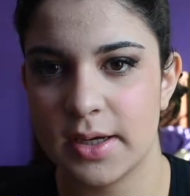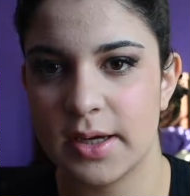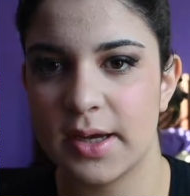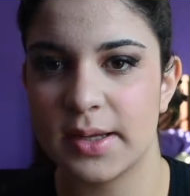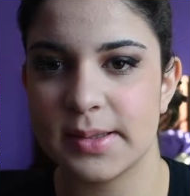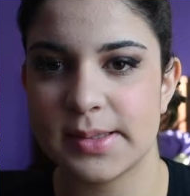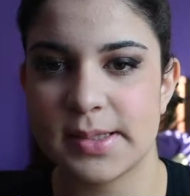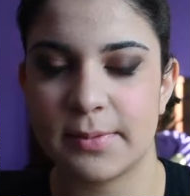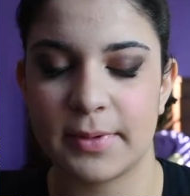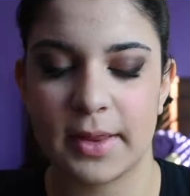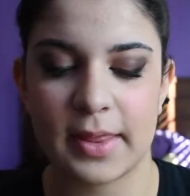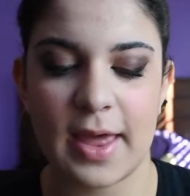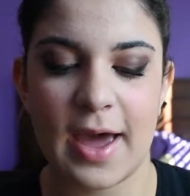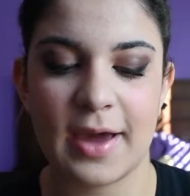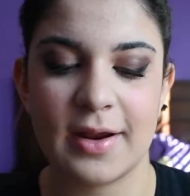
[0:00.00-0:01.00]
and stuff like
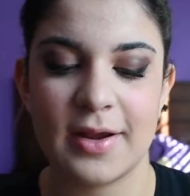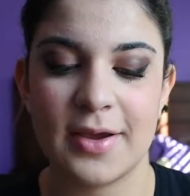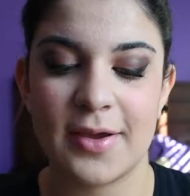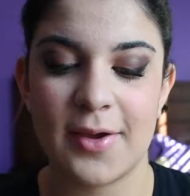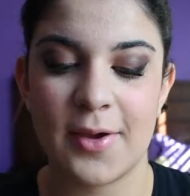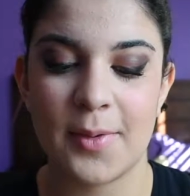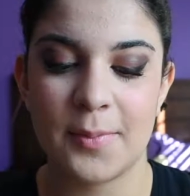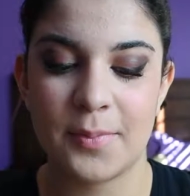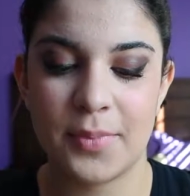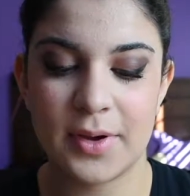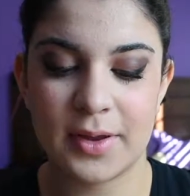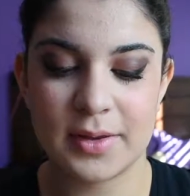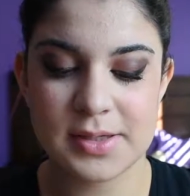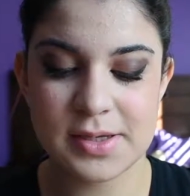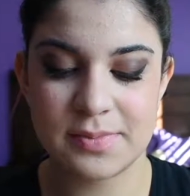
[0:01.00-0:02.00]
that.
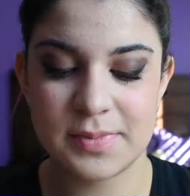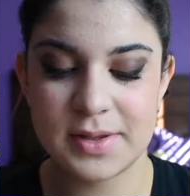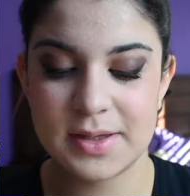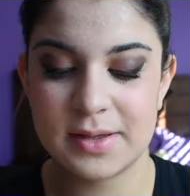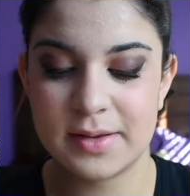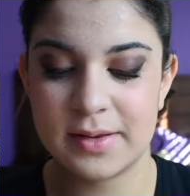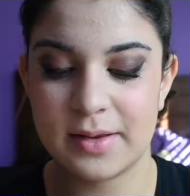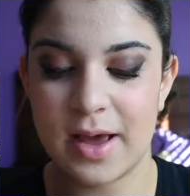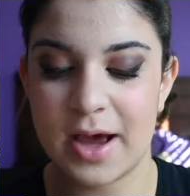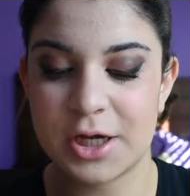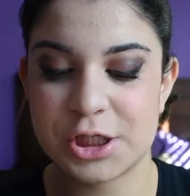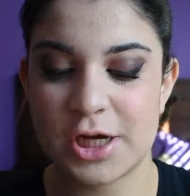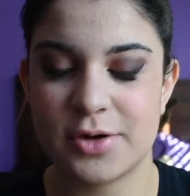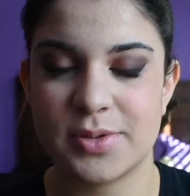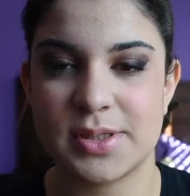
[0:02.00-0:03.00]
But some of the
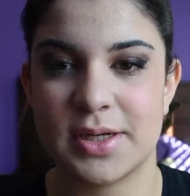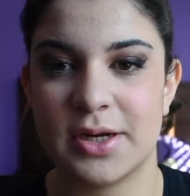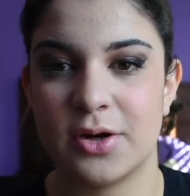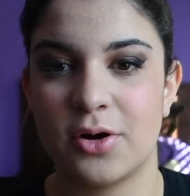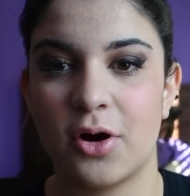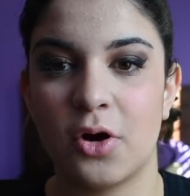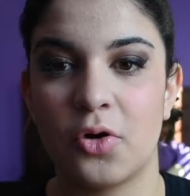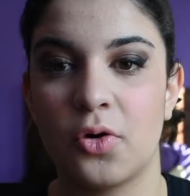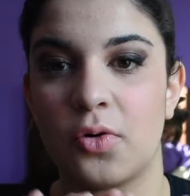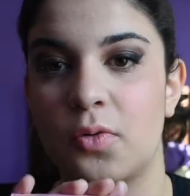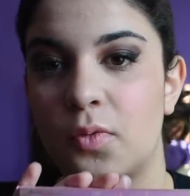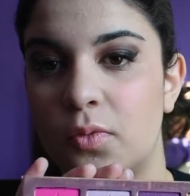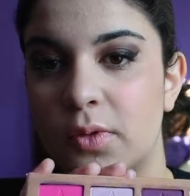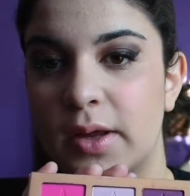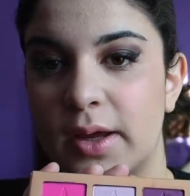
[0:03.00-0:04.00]
eyeshadows in here are,
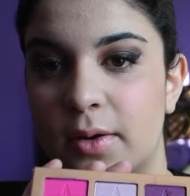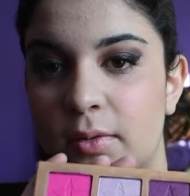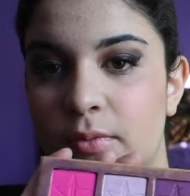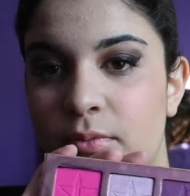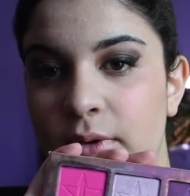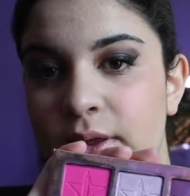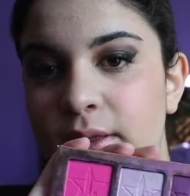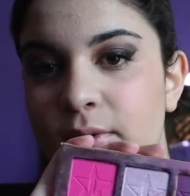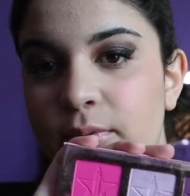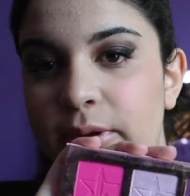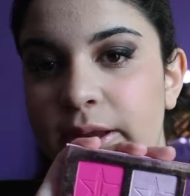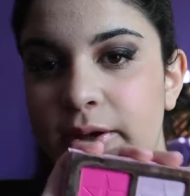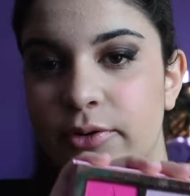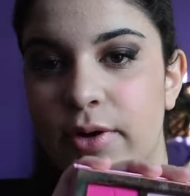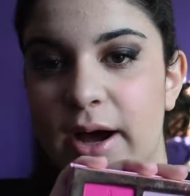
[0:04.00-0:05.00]
like, really,
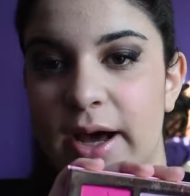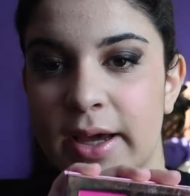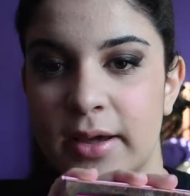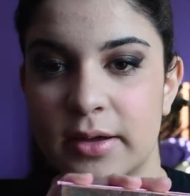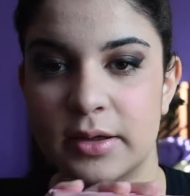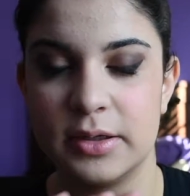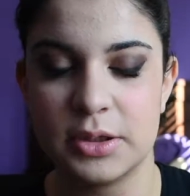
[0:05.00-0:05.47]
really dry.